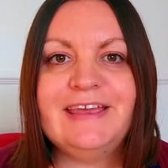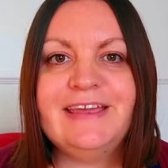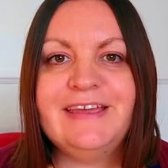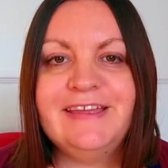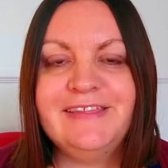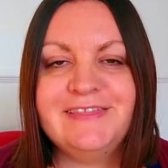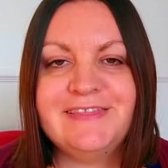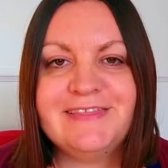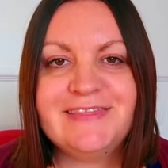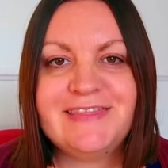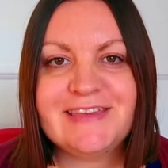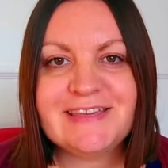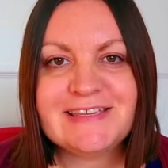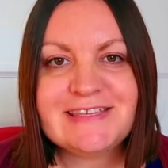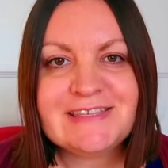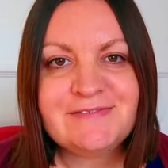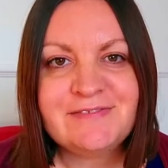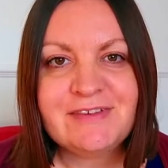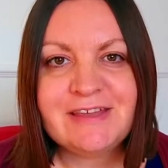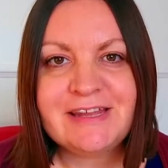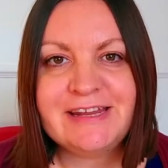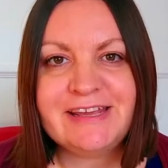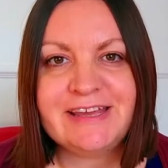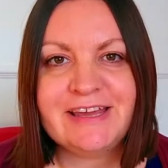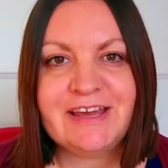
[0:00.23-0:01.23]
In this
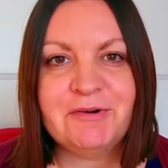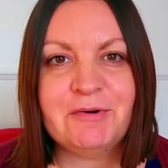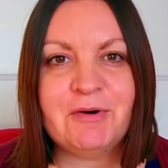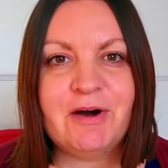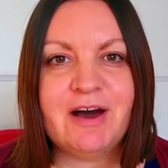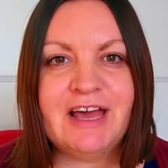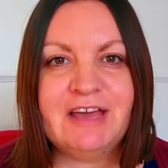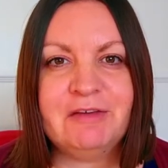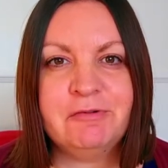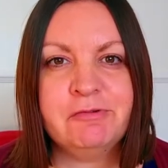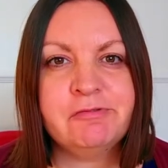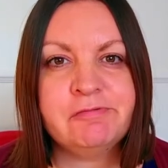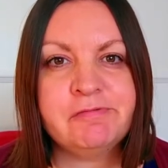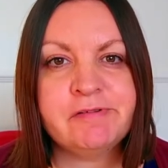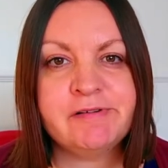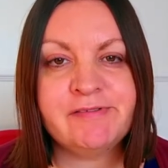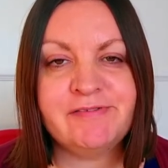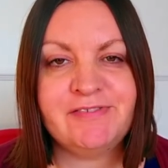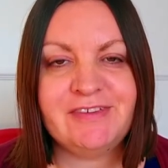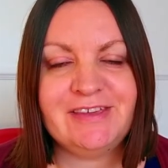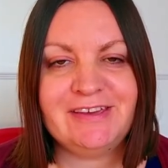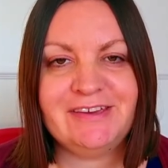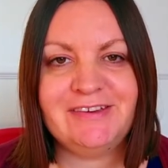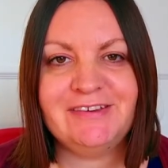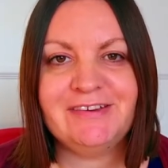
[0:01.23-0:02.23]
video, I will
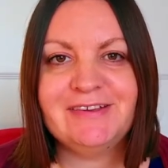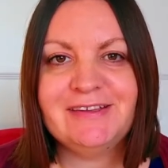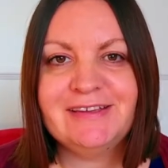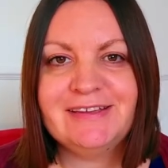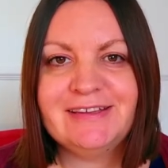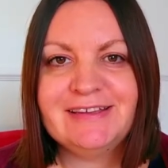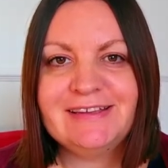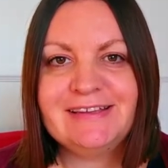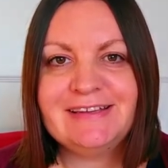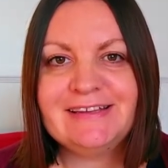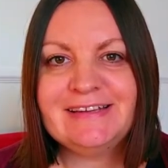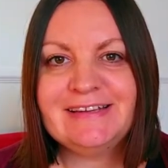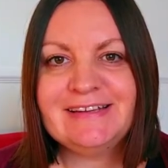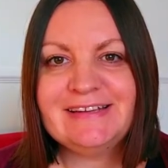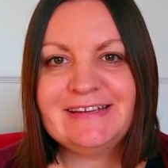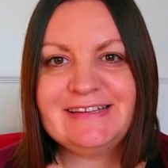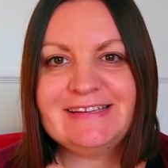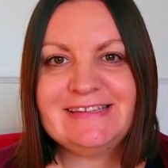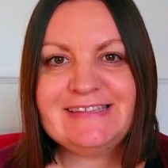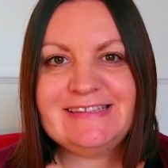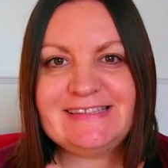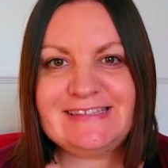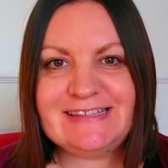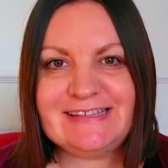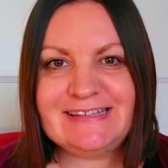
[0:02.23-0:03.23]
review
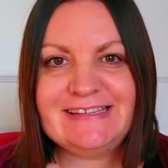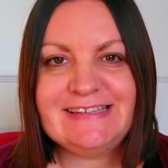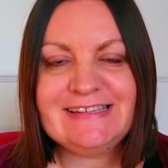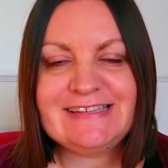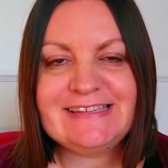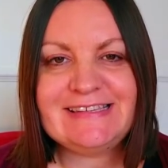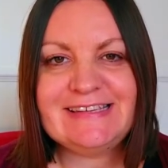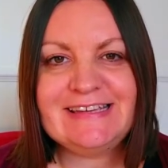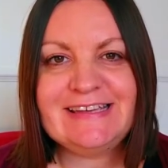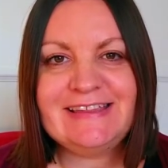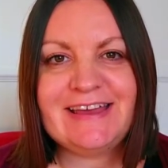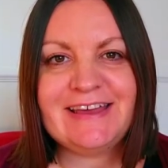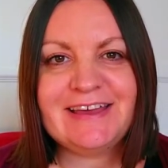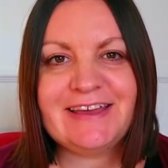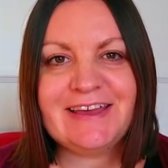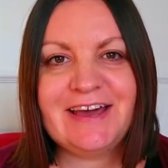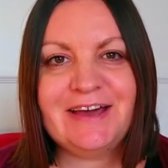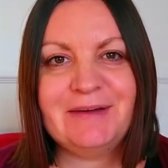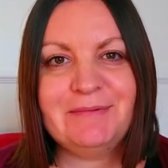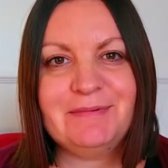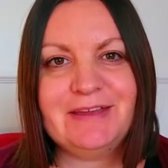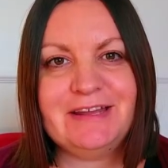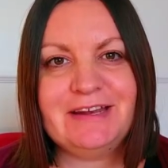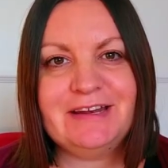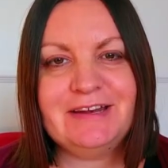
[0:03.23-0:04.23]
Didn't See That
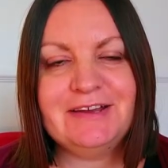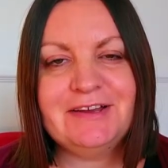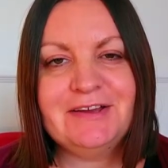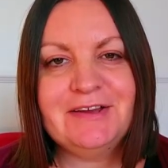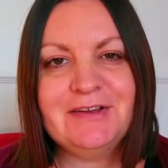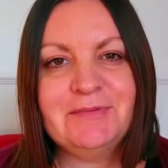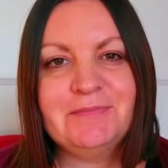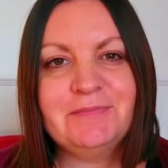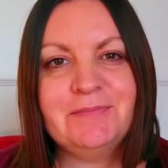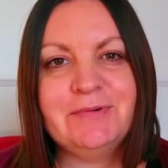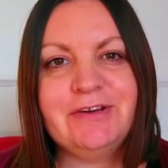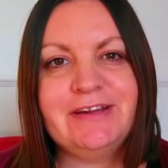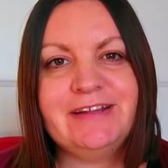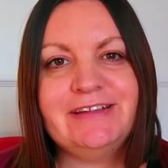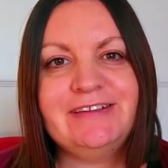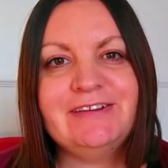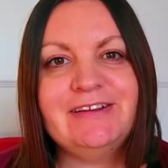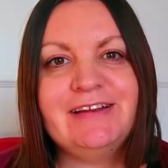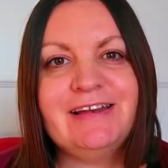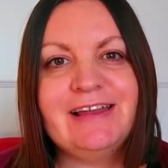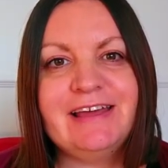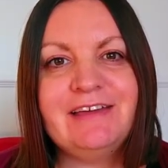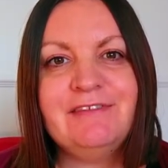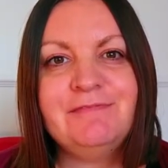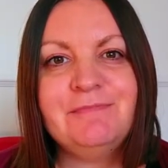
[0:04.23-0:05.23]
Coming, Putting
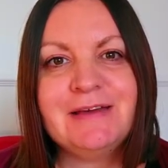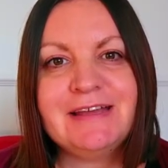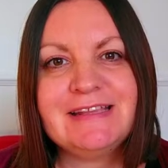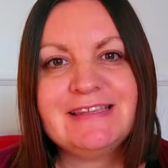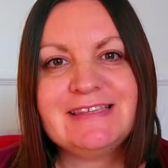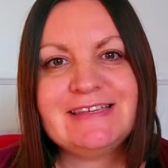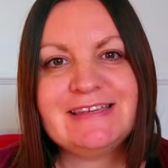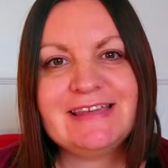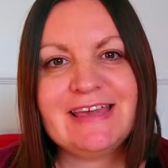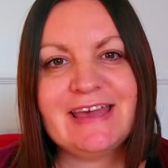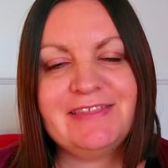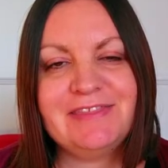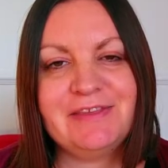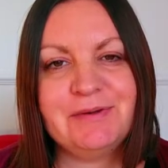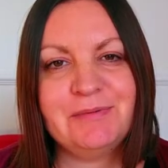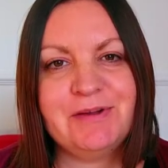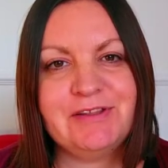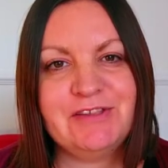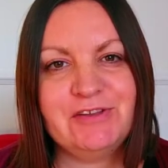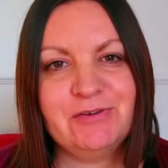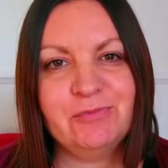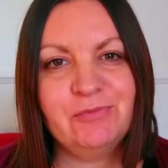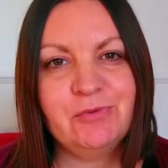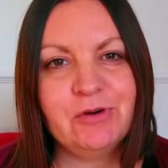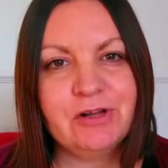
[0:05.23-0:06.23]
Your Life Back Together
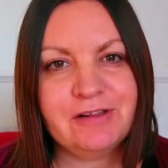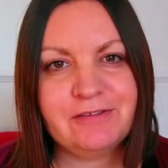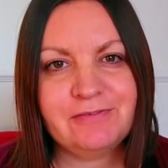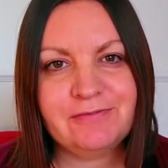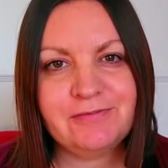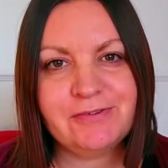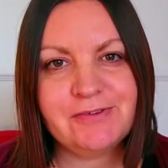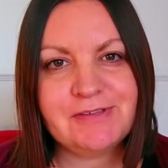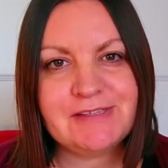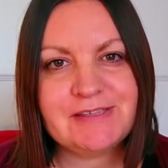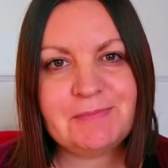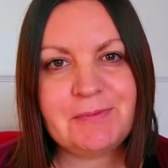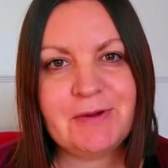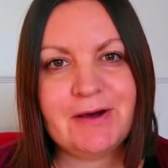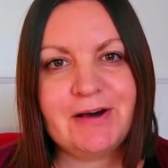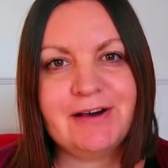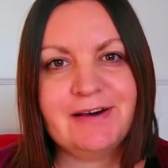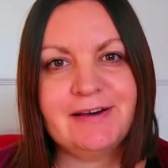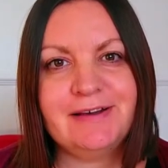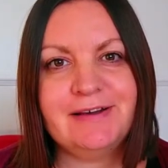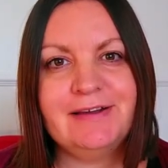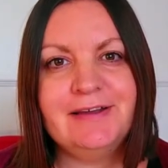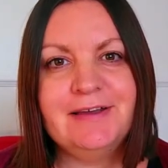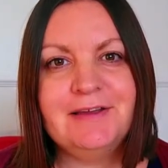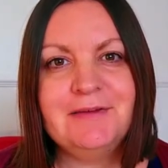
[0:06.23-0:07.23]
When Your World Falls
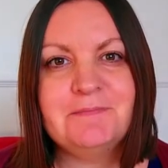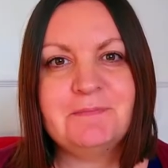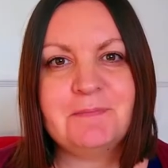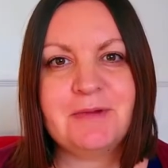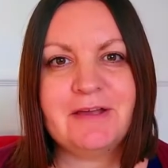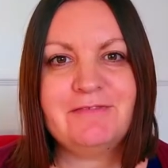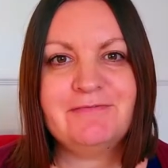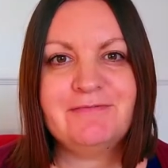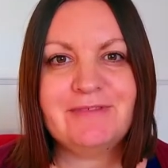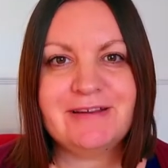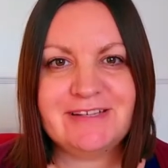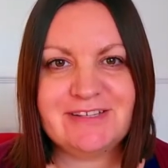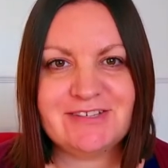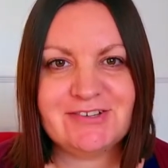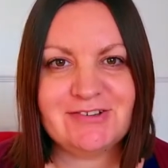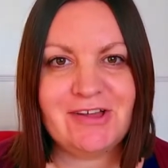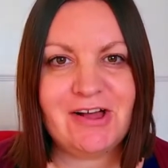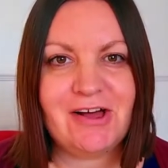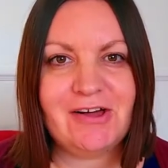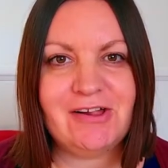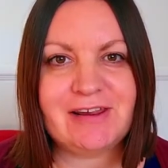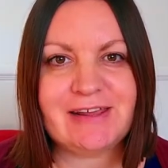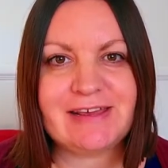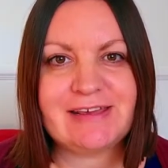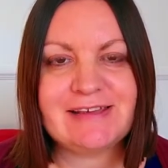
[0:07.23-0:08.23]
Apart by Rachel
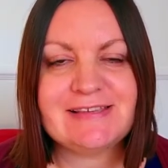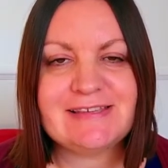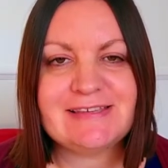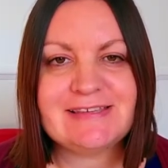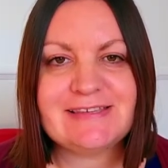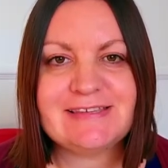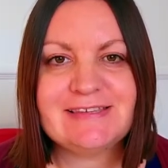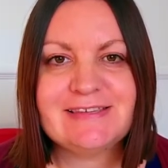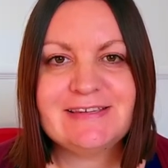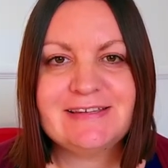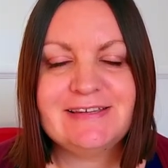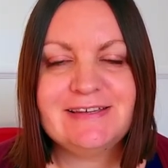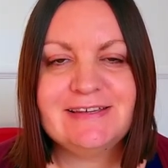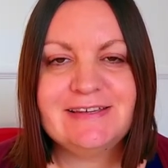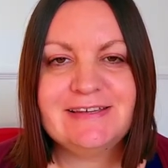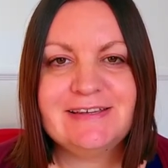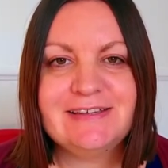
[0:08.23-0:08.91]
Hollis.